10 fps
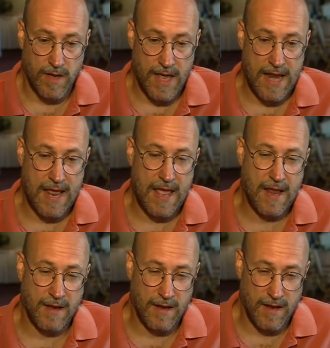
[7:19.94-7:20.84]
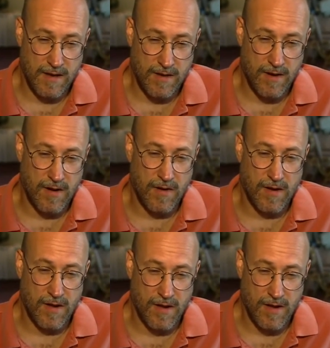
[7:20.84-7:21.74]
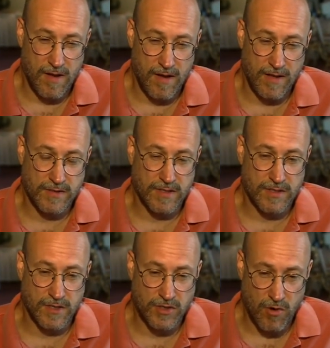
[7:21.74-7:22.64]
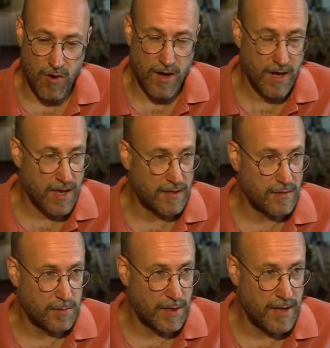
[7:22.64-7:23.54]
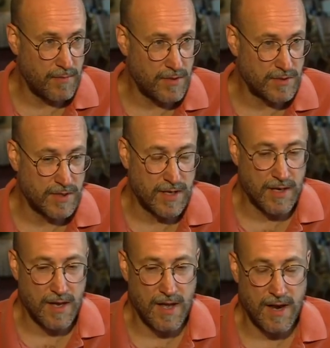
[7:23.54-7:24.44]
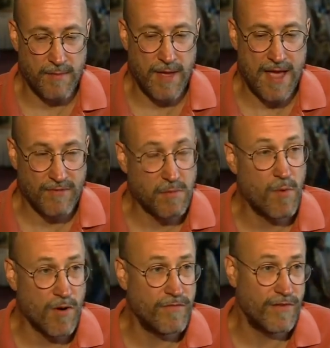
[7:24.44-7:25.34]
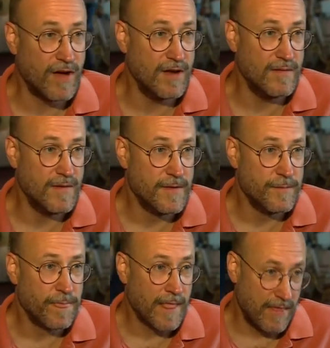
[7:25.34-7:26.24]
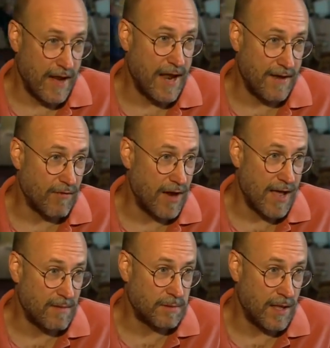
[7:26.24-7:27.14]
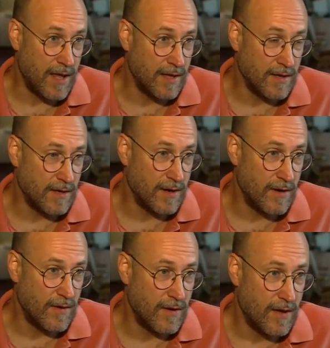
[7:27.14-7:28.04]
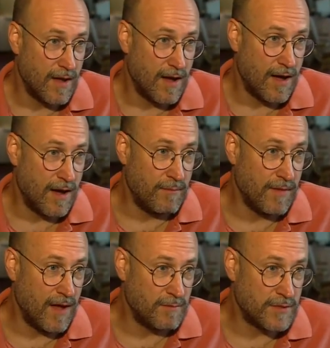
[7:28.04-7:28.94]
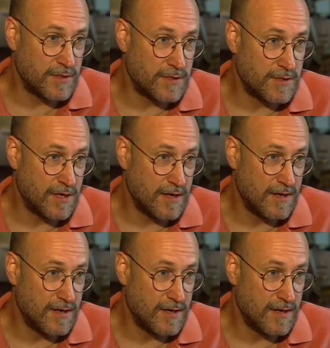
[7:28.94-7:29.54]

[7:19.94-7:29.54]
and you know, it's such a joy to get to play music, and I'm having more fun than I ever had playing, you know. I'm just,